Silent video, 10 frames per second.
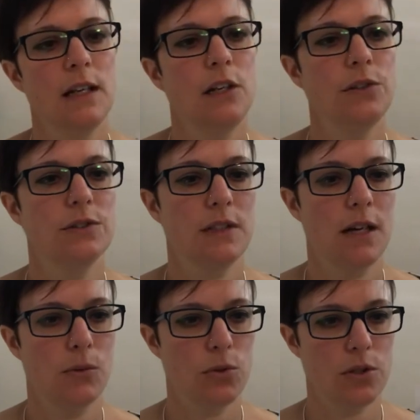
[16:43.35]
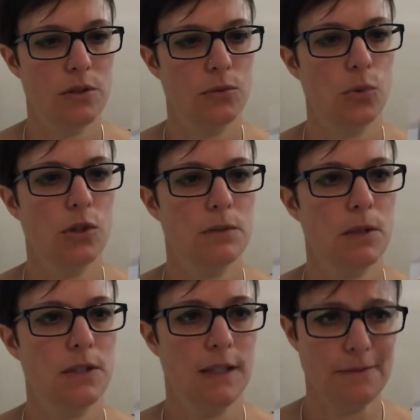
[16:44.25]
Luke Skywalker's
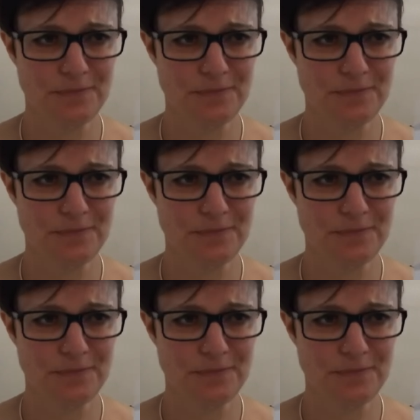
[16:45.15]
motif.